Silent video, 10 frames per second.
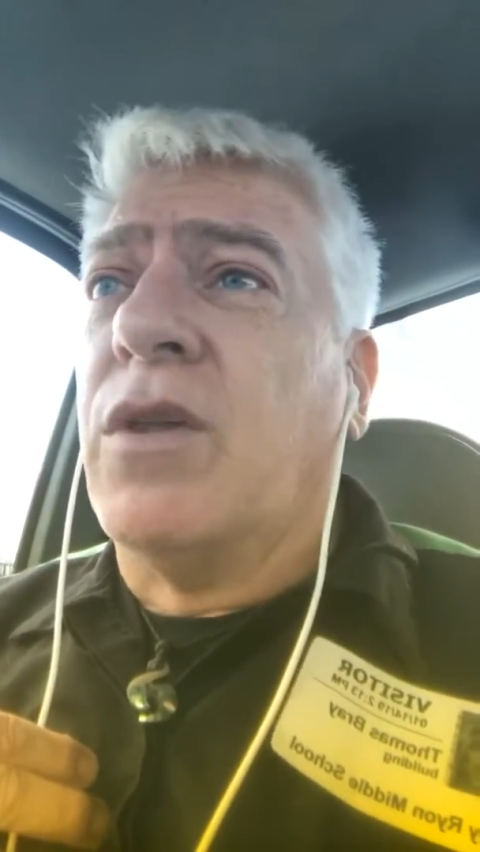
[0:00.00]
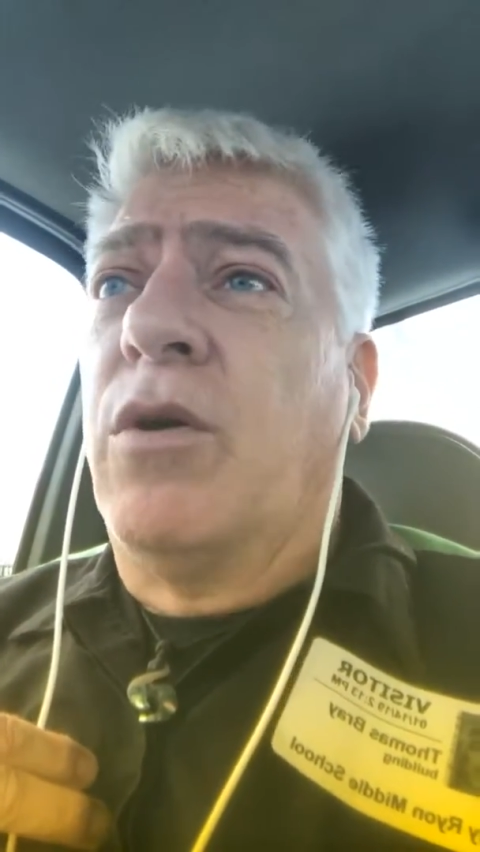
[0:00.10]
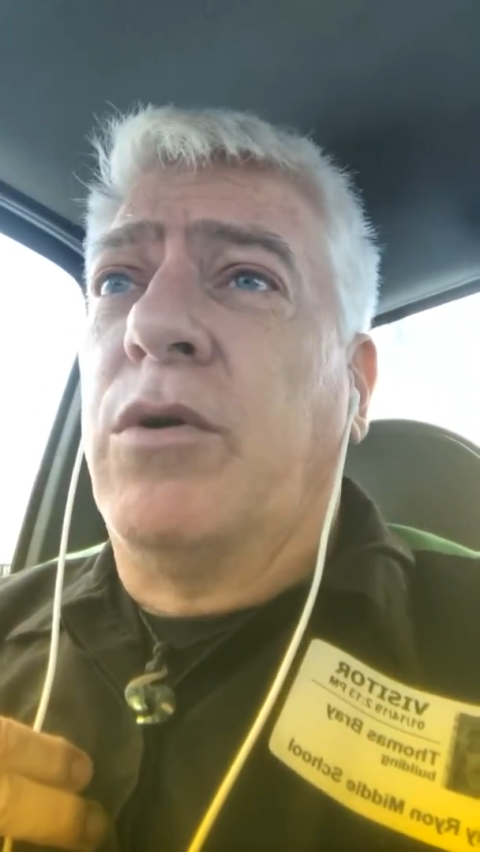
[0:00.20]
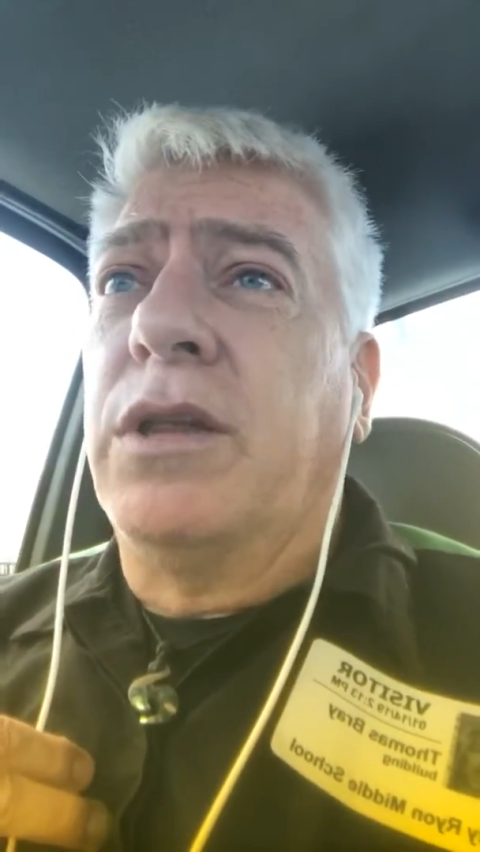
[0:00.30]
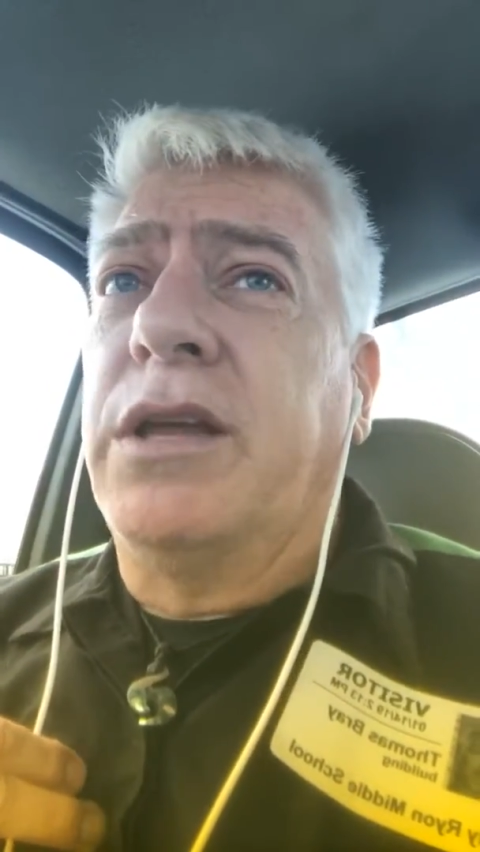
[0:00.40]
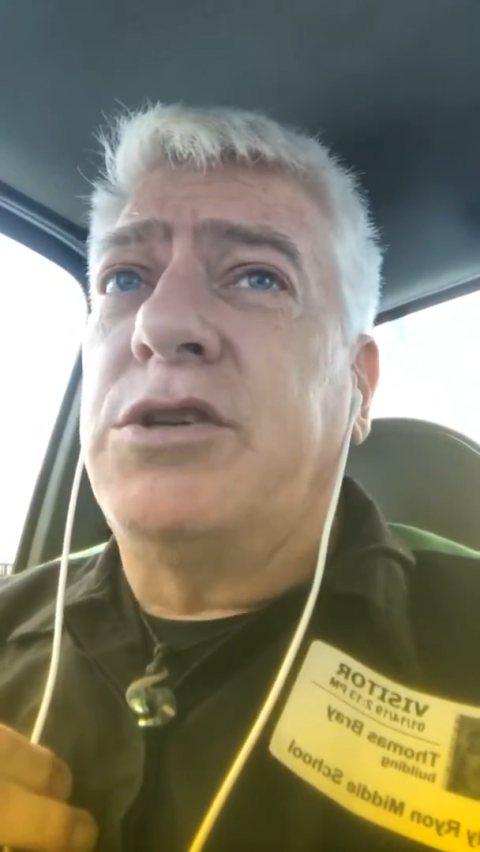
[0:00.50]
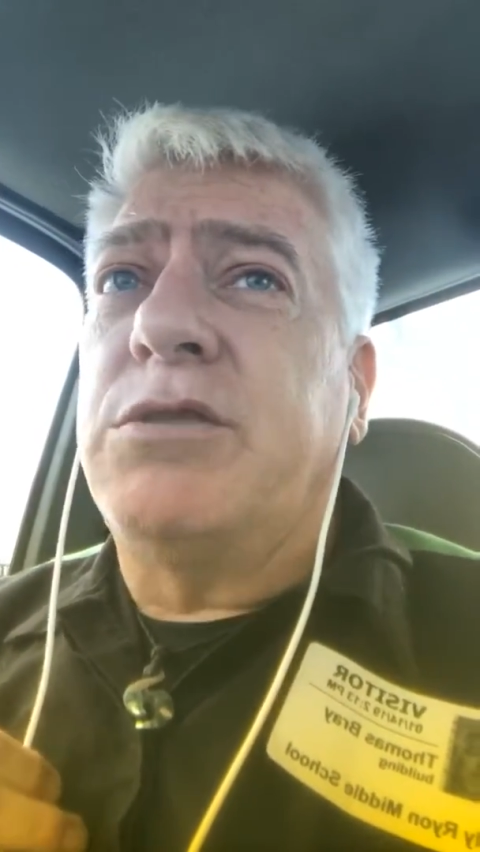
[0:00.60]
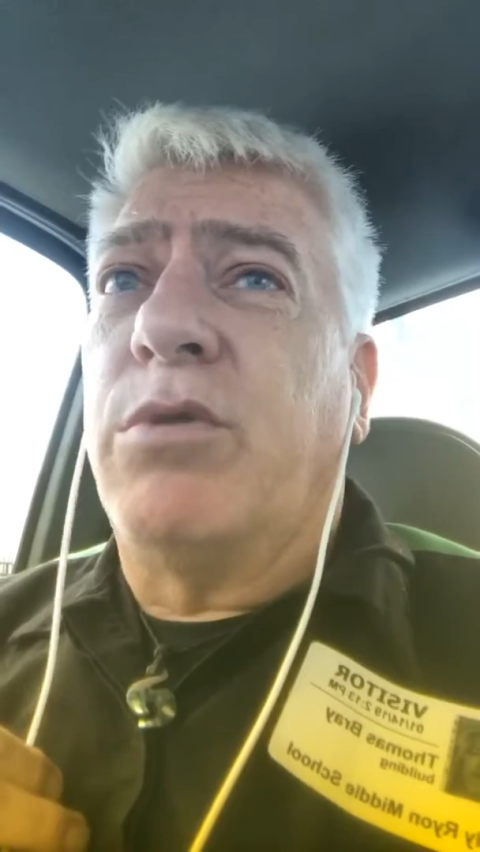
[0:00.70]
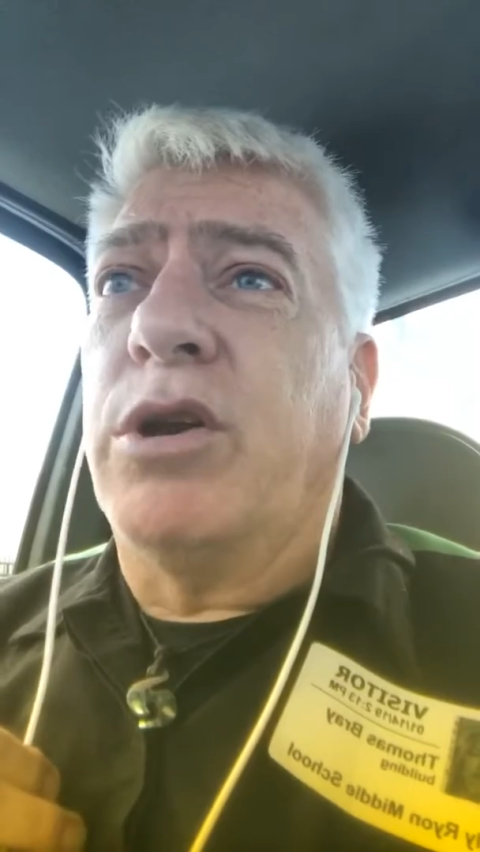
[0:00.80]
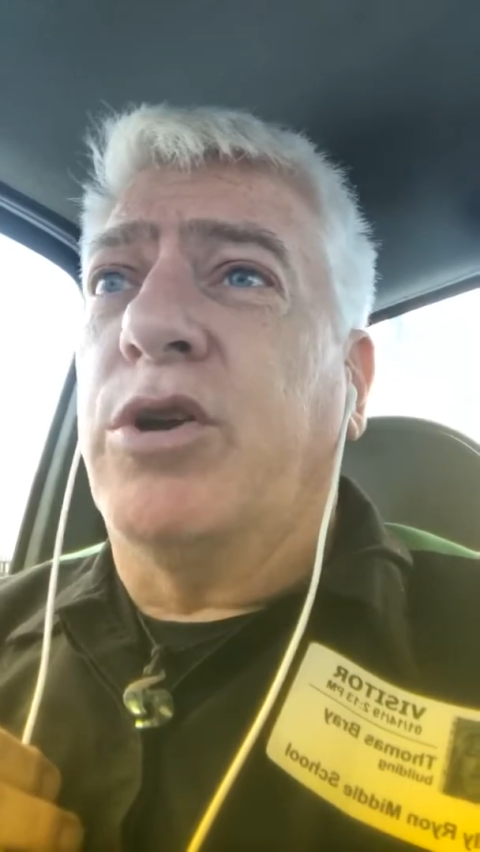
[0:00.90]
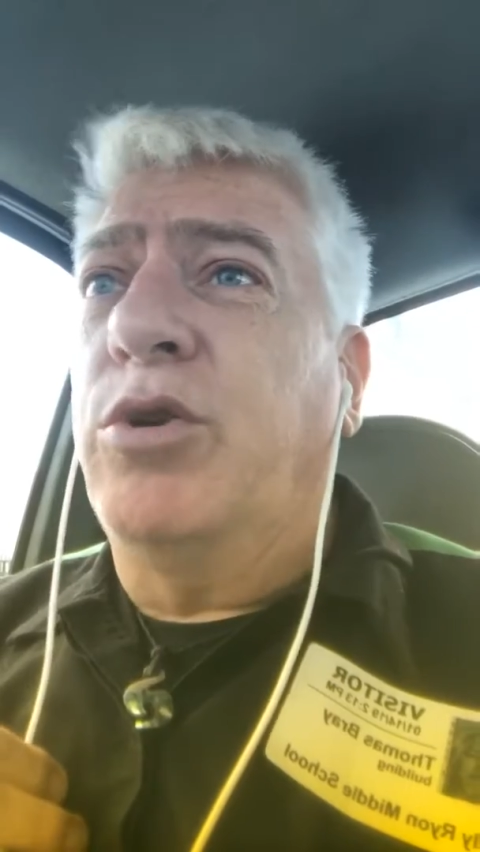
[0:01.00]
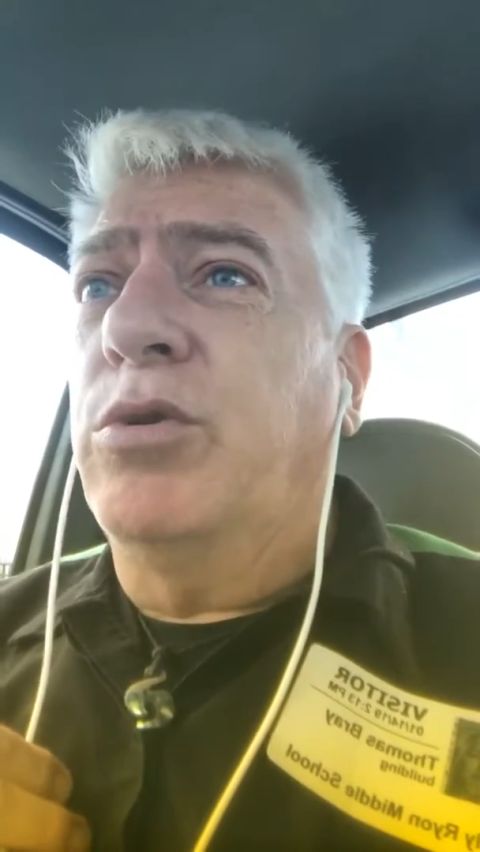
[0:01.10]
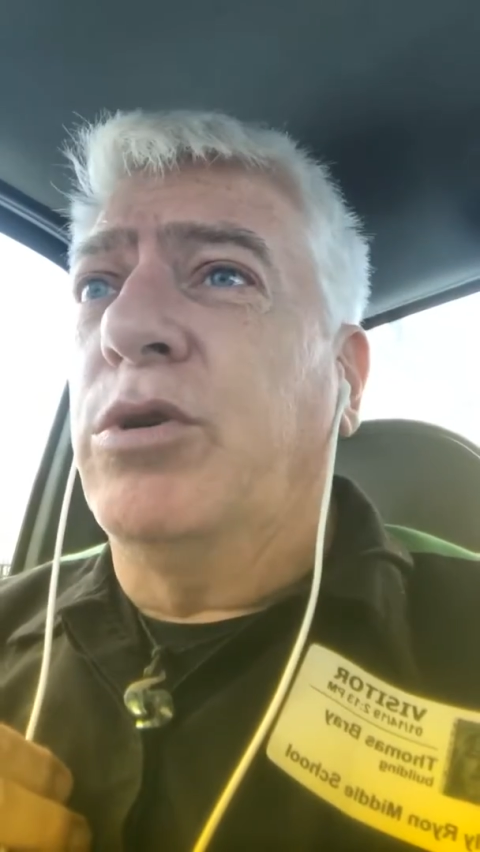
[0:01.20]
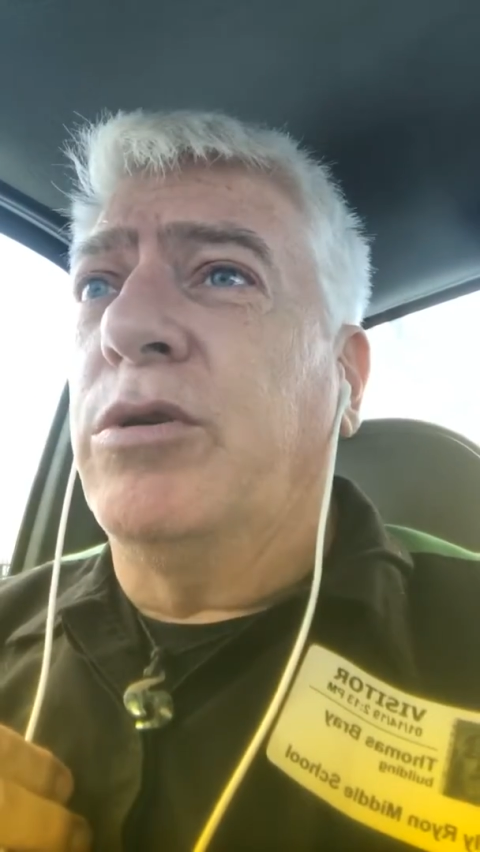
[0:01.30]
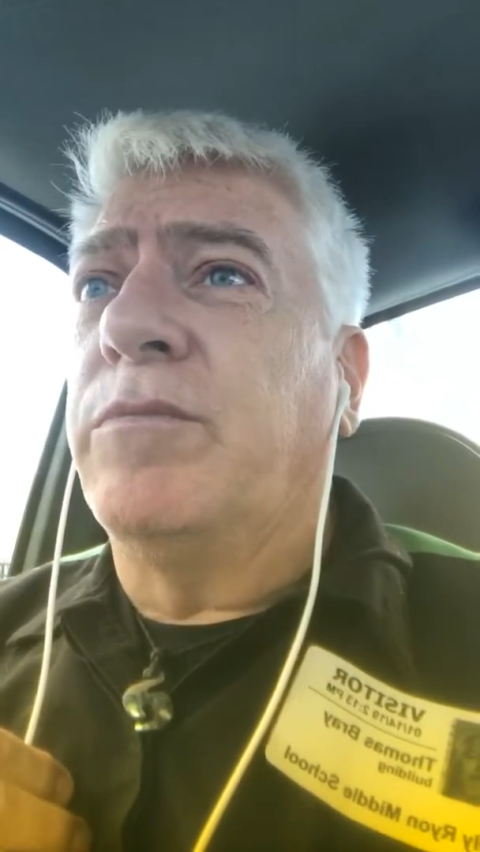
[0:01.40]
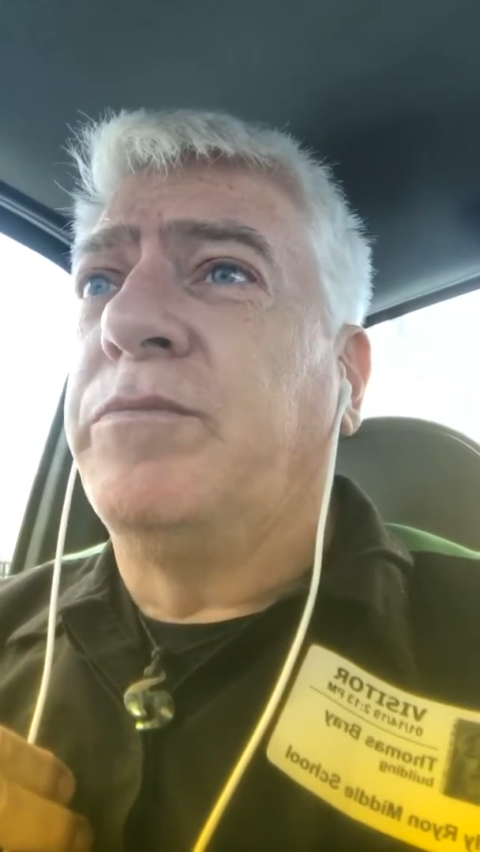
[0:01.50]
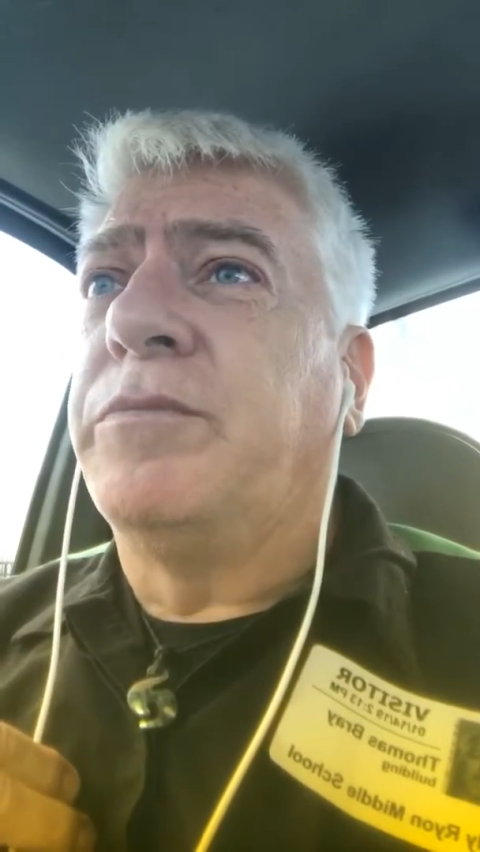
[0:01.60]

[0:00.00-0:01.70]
One lady, she brought a cooler